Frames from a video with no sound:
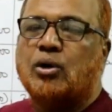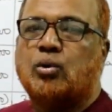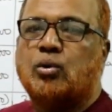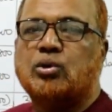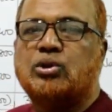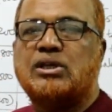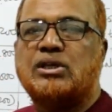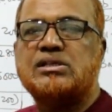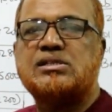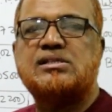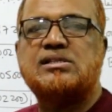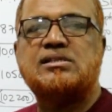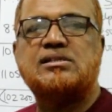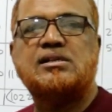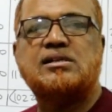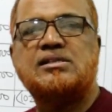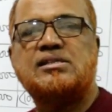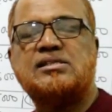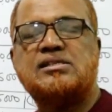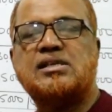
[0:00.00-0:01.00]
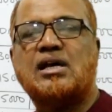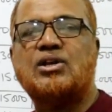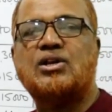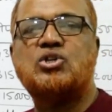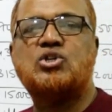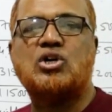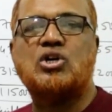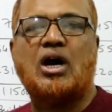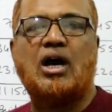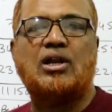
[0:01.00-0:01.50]
To this
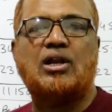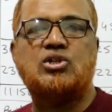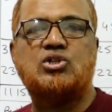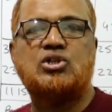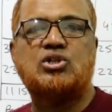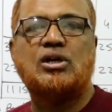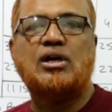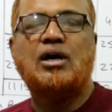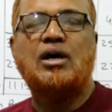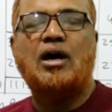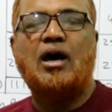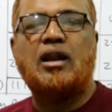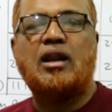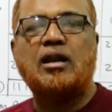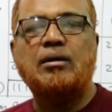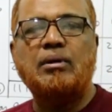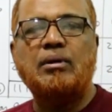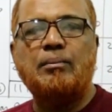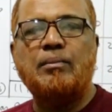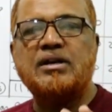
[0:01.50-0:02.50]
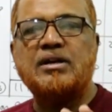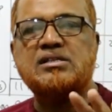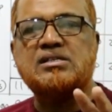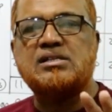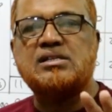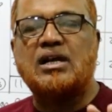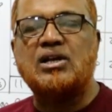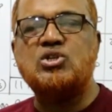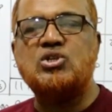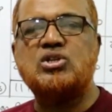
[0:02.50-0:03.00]
surcharge, remember
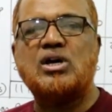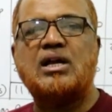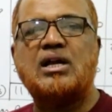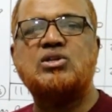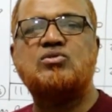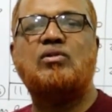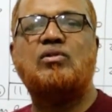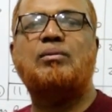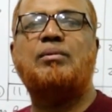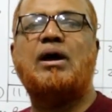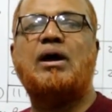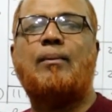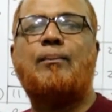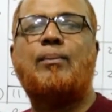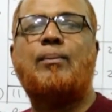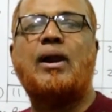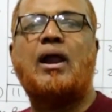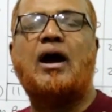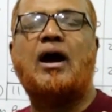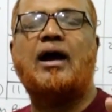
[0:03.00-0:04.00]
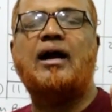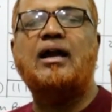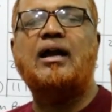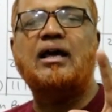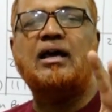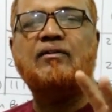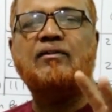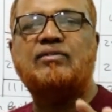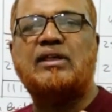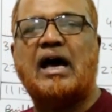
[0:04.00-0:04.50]
surcharge will be applied
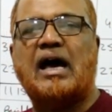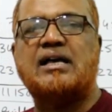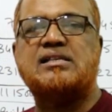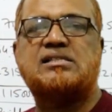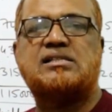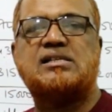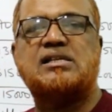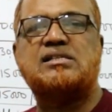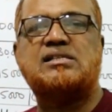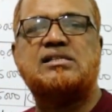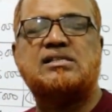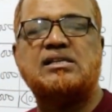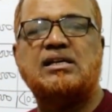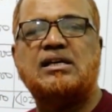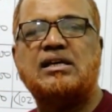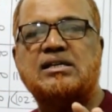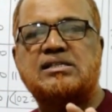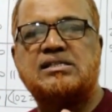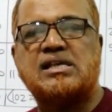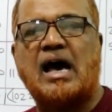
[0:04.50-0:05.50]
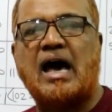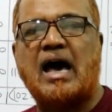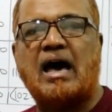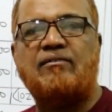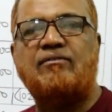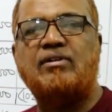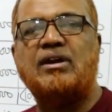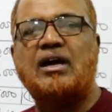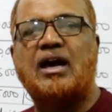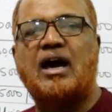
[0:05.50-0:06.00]
if the assessee is
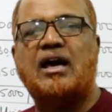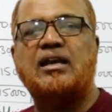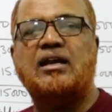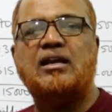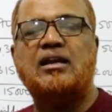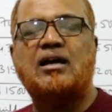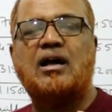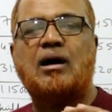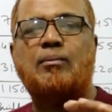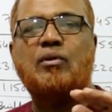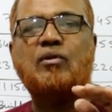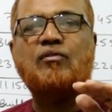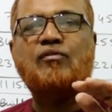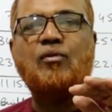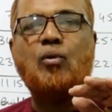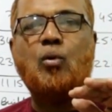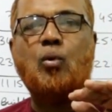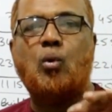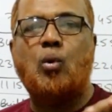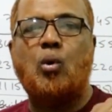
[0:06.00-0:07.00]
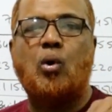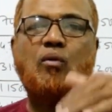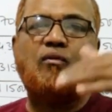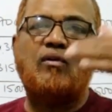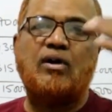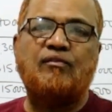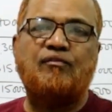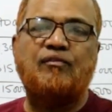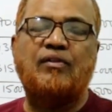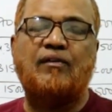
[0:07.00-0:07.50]
having an income of
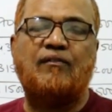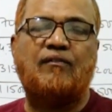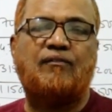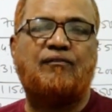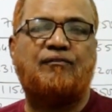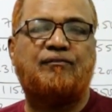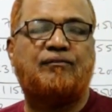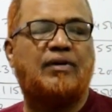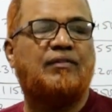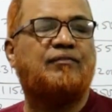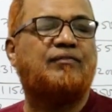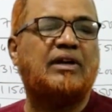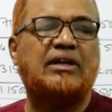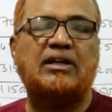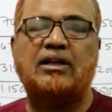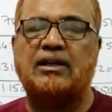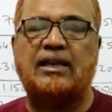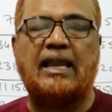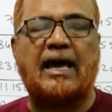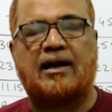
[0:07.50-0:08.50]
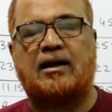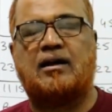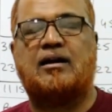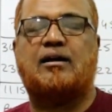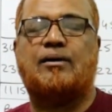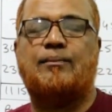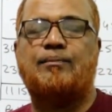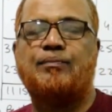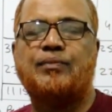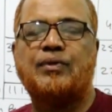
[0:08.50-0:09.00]
over 50 lakh,
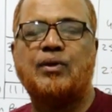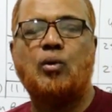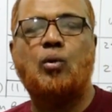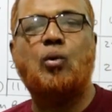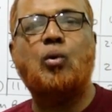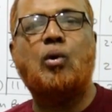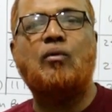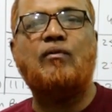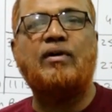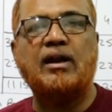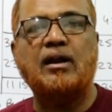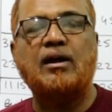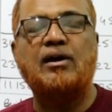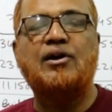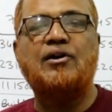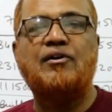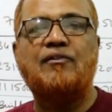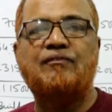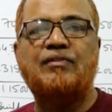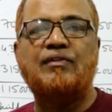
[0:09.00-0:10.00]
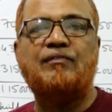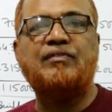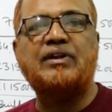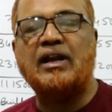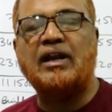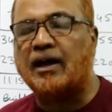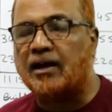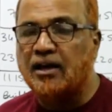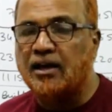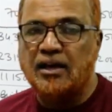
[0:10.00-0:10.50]
over 50
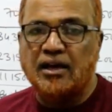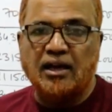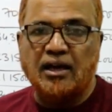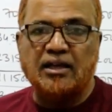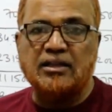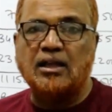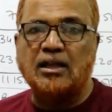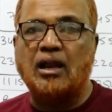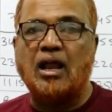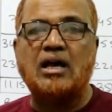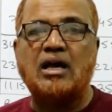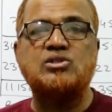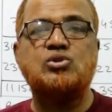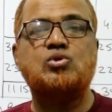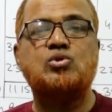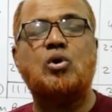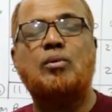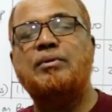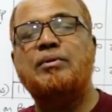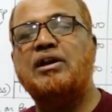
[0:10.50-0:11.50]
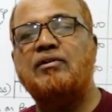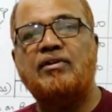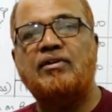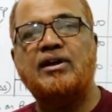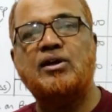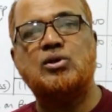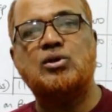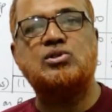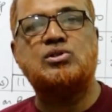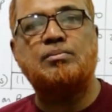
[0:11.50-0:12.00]
lakh. In the last so many
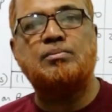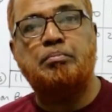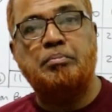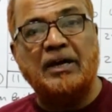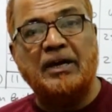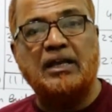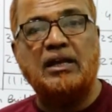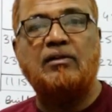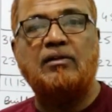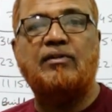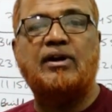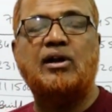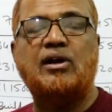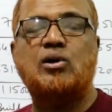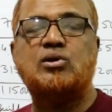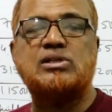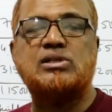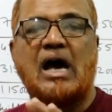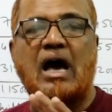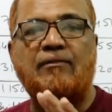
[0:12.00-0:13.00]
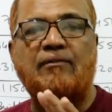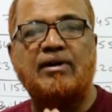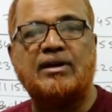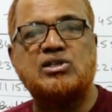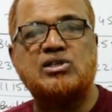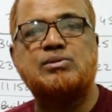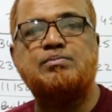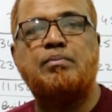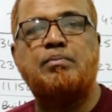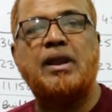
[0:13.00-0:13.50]
videos, beginning videos, I have
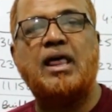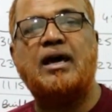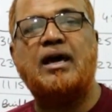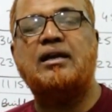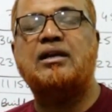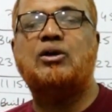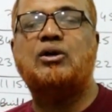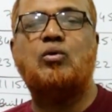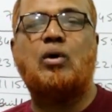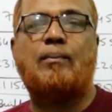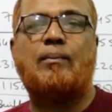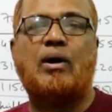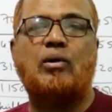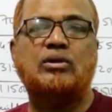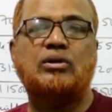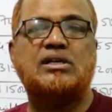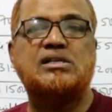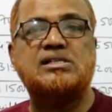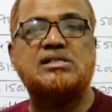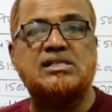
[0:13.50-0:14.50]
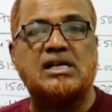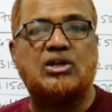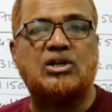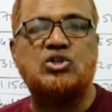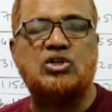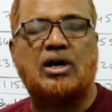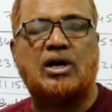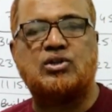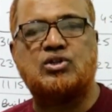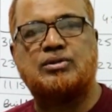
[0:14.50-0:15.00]
explained you about the
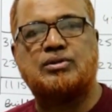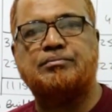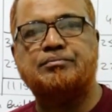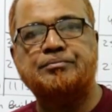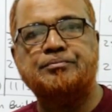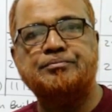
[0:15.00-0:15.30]
surcharge.